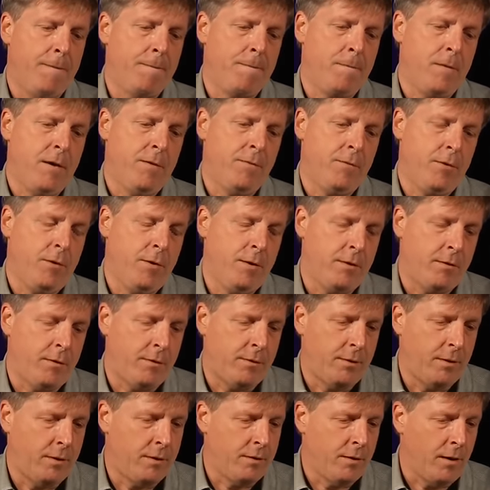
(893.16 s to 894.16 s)
if you're
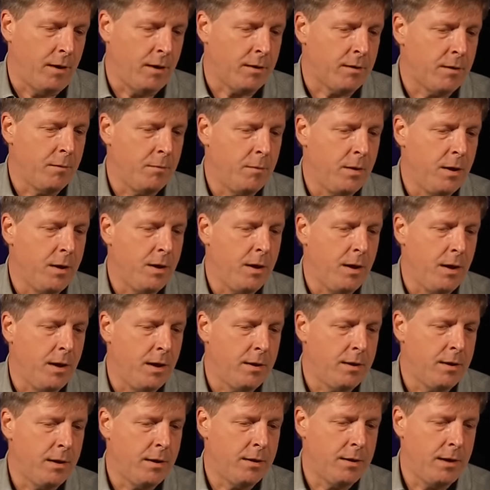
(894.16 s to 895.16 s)
interested, talk to me. I
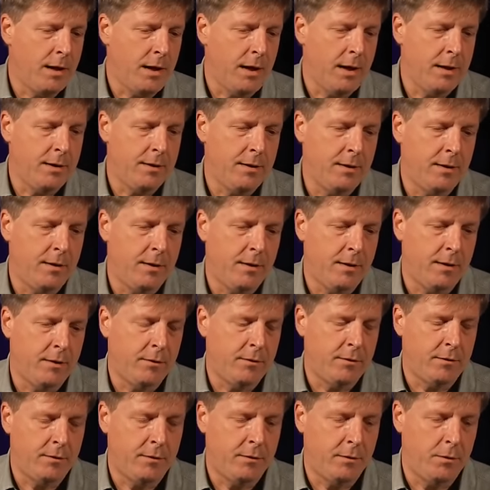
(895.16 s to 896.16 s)
think the idea
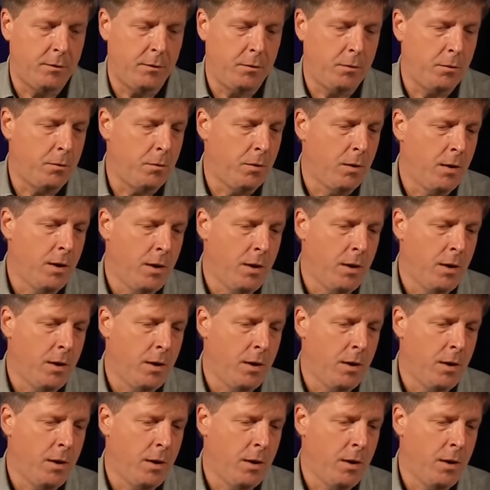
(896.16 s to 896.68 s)
is to